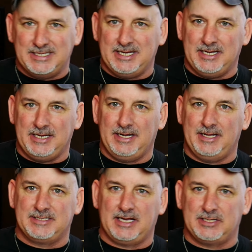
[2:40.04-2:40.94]
tinny, and
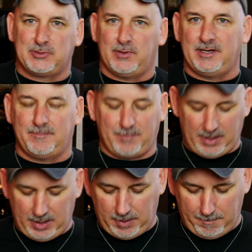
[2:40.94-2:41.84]
it sounds great.
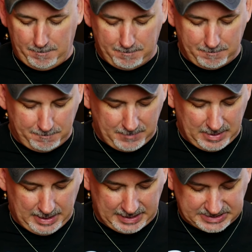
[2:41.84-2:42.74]

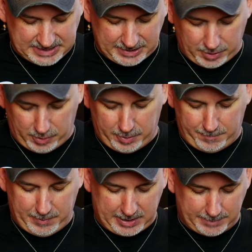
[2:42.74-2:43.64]
Like I said, though, the
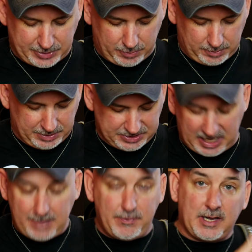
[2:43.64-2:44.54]
pickups are the
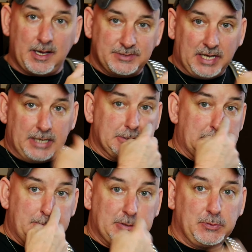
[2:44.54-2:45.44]
same pickups,
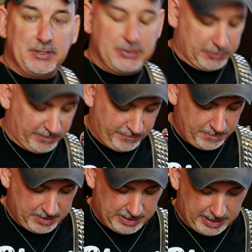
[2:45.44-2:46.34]
actually, between the two of them,
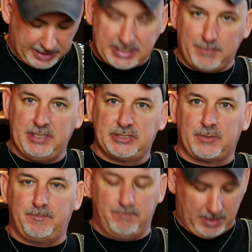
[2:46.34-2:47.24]
except these
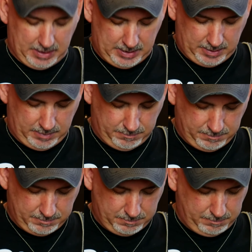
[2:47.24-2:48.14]
are
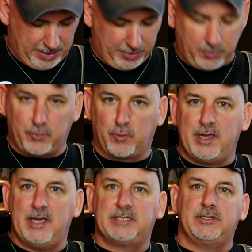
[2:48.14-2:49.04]
mounted with
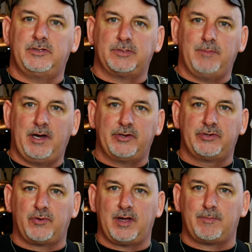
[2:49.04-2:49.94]
rings, and those are mounted
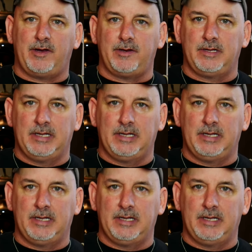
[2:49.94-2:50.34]
direct mounted.